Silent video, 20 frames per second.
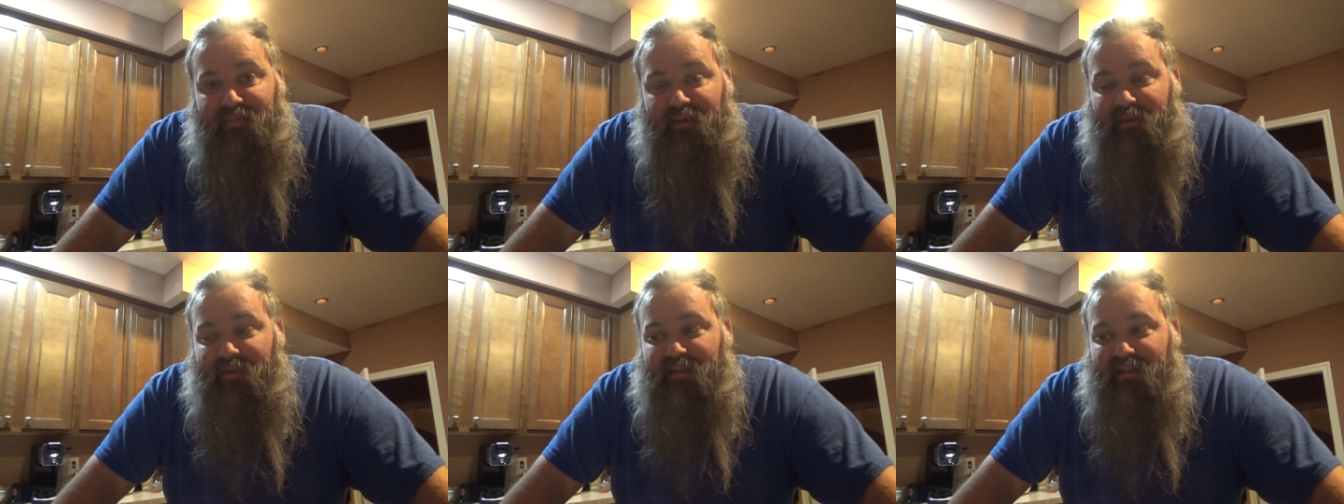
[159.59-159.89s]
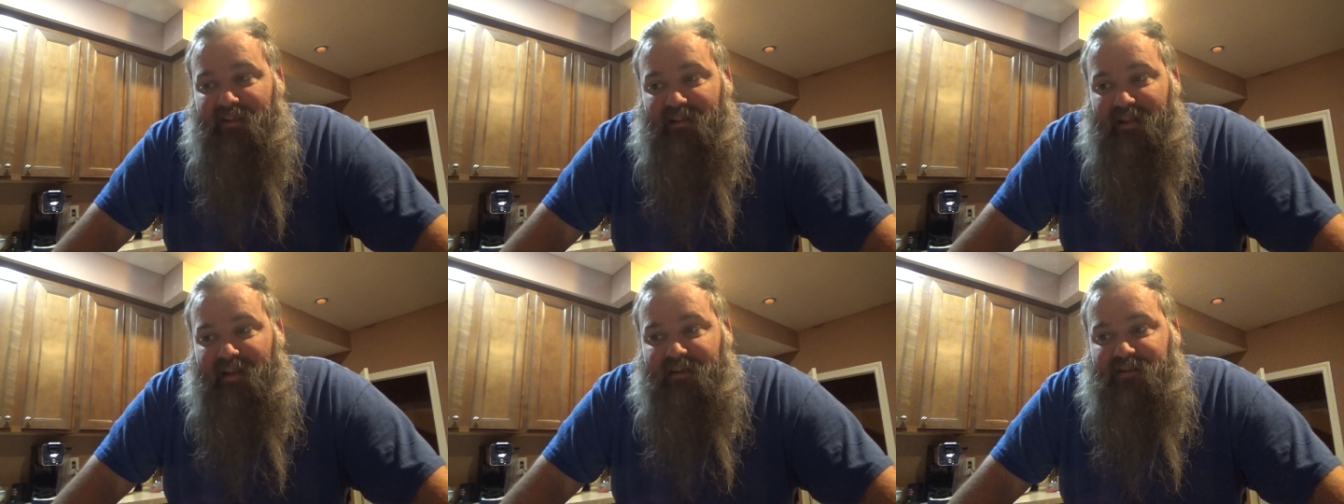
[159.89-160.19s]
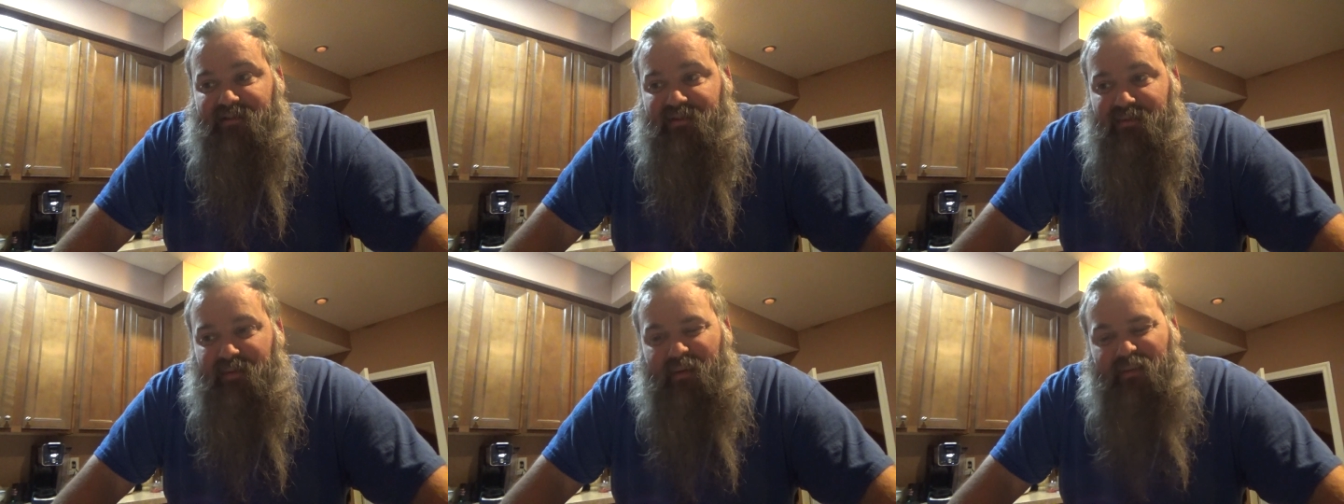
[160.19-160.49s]
maybe a little
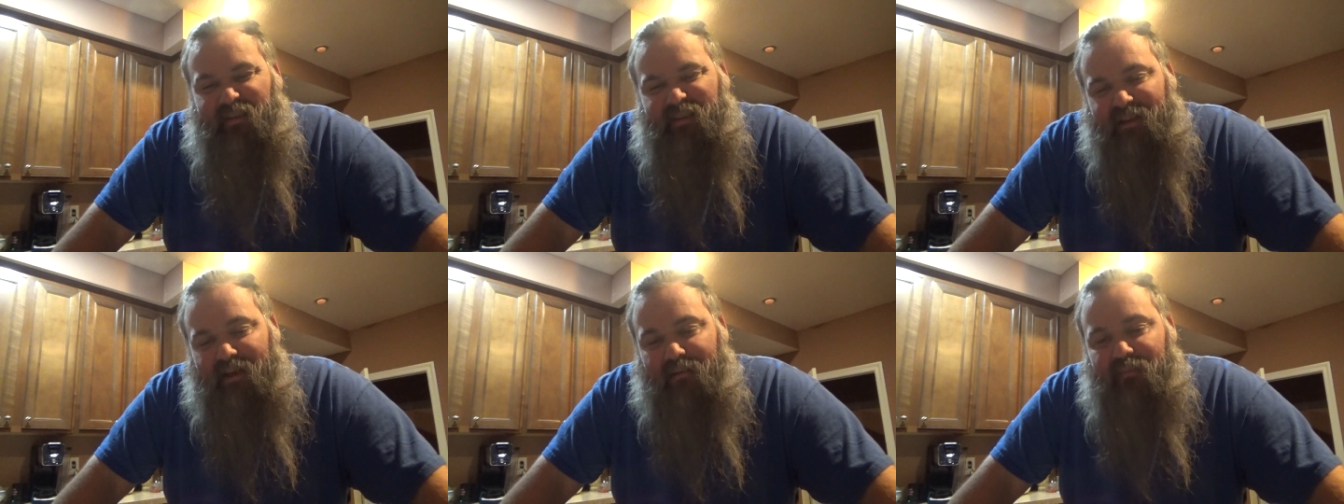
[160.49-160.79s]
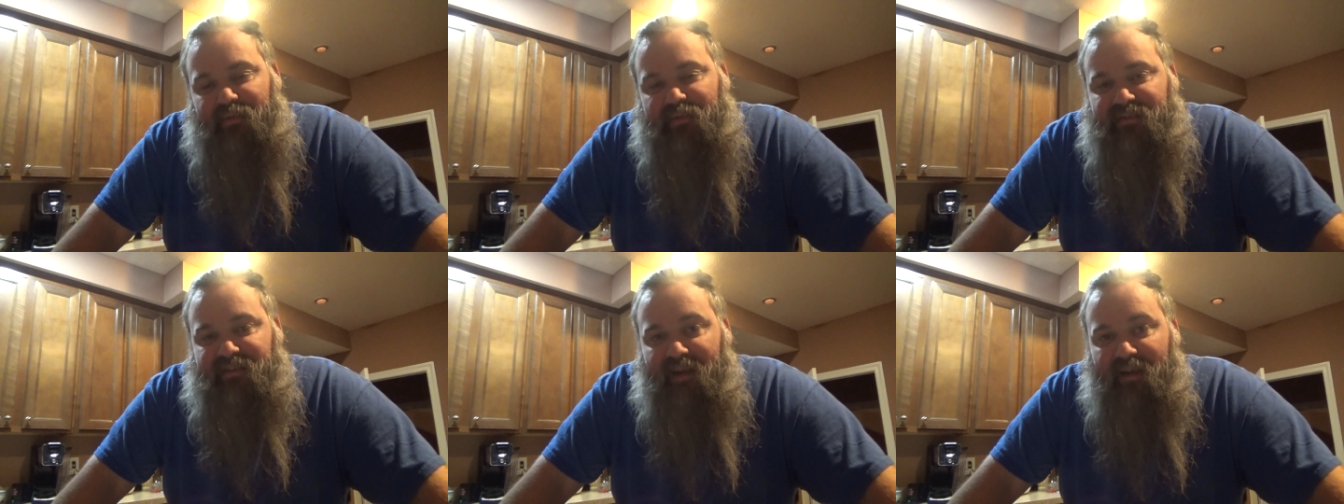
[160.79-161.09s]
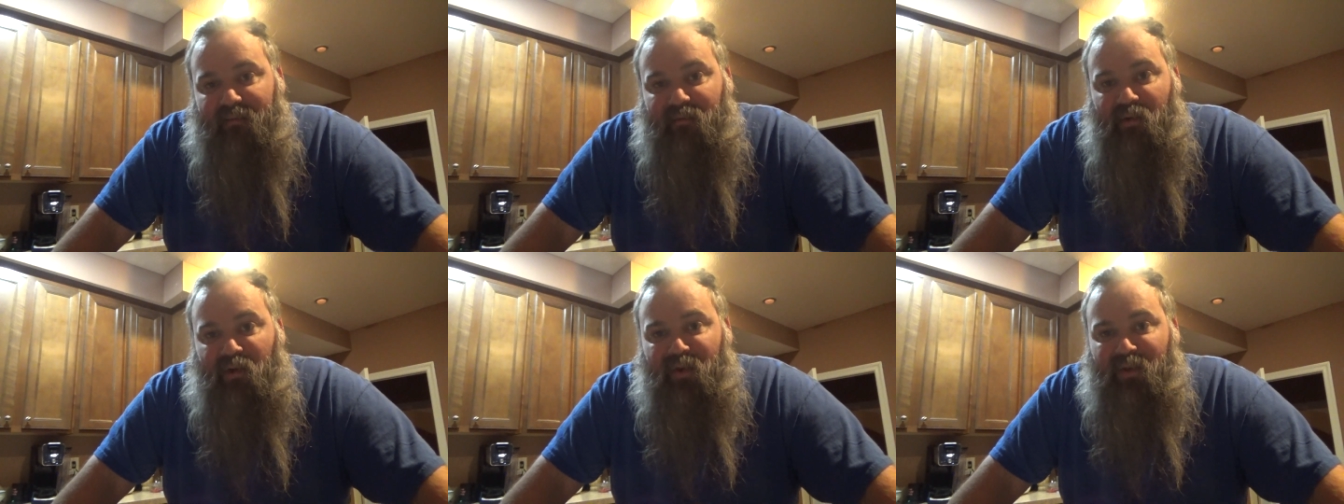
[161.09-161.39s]
extra, maybe ten
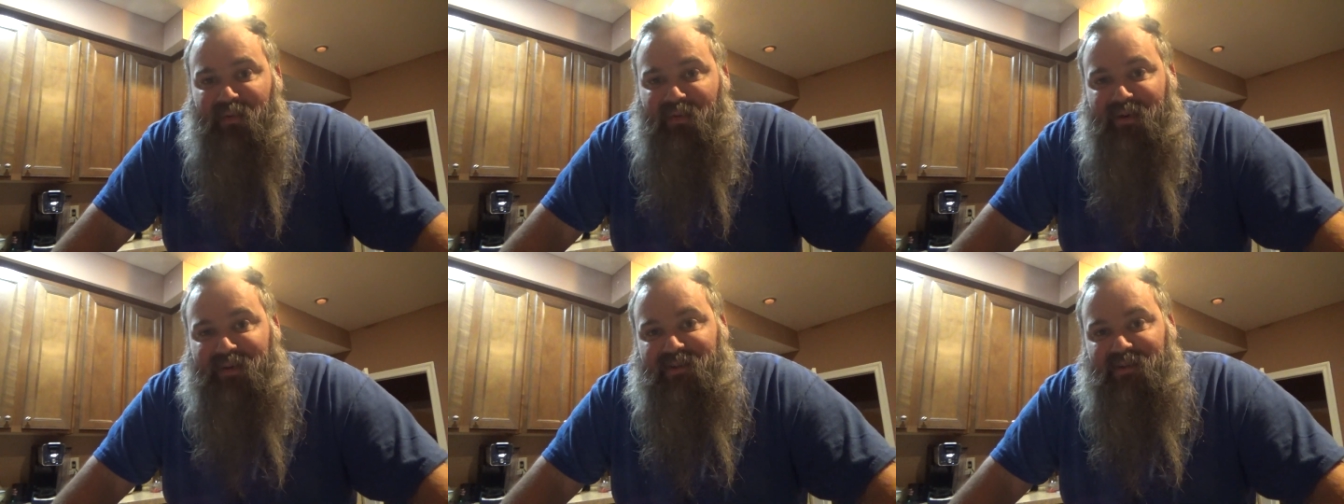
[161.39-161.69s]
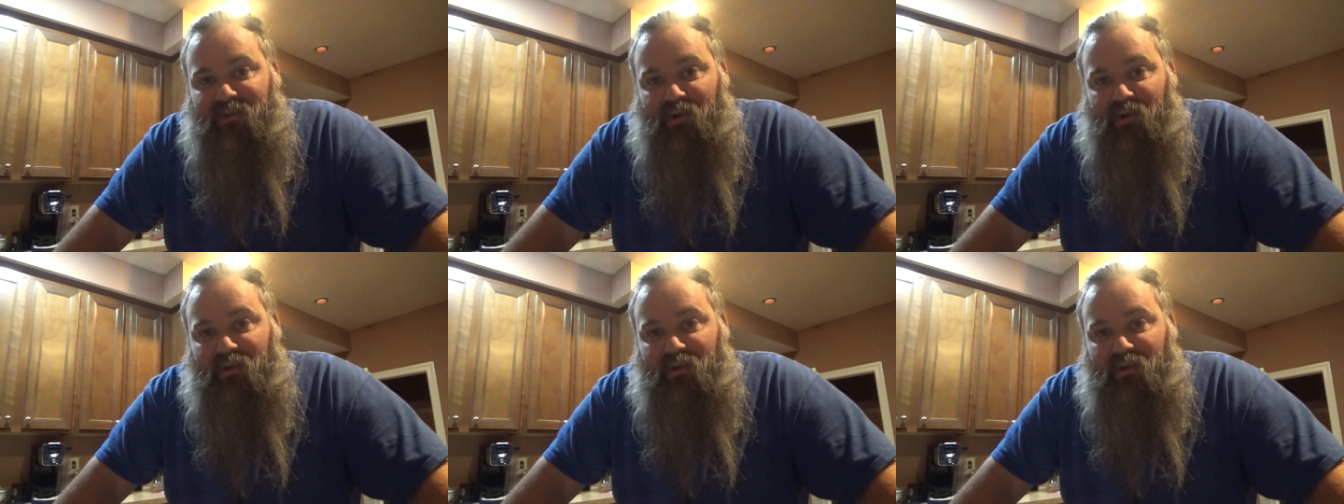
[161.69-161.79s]
percent more than what